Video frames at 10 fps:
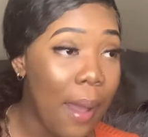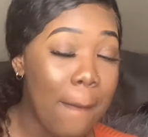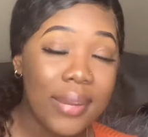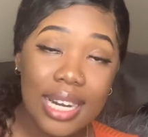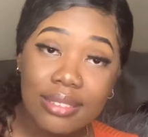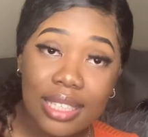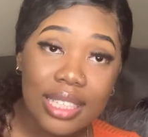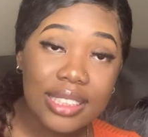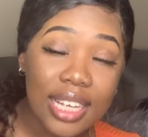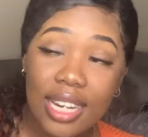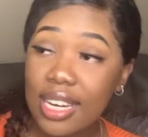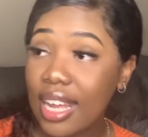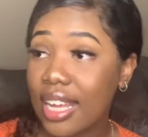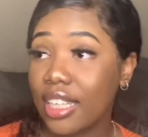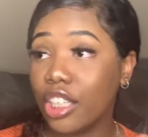But nine out of ten,
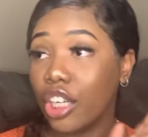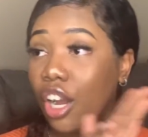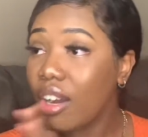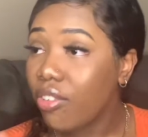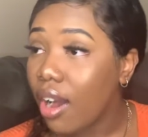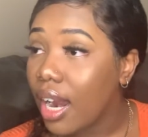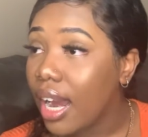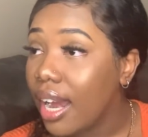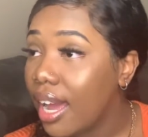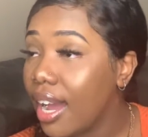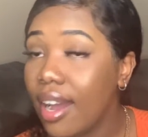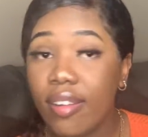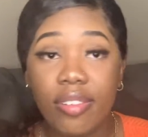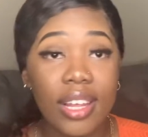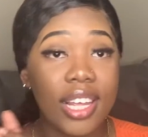the girl fall in love.